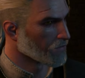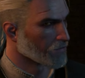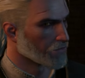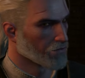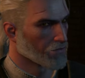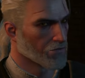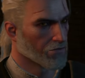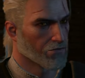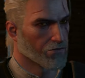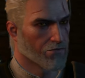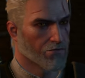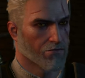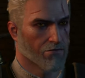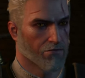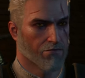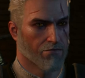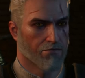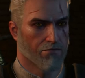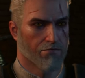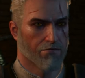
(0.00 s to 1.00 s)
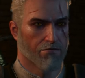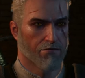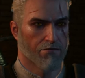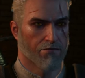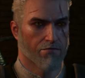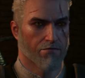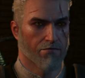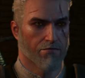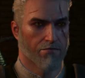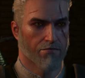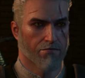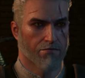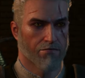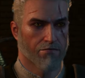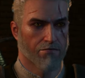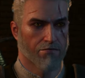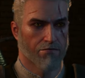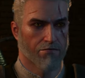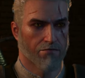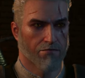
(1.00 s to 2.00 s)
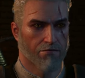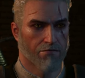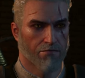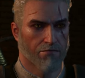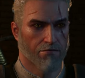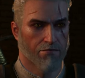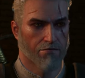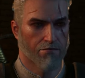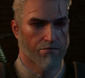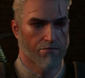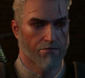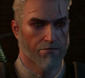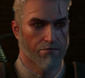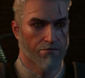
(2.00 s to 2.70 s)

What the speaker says: (silence)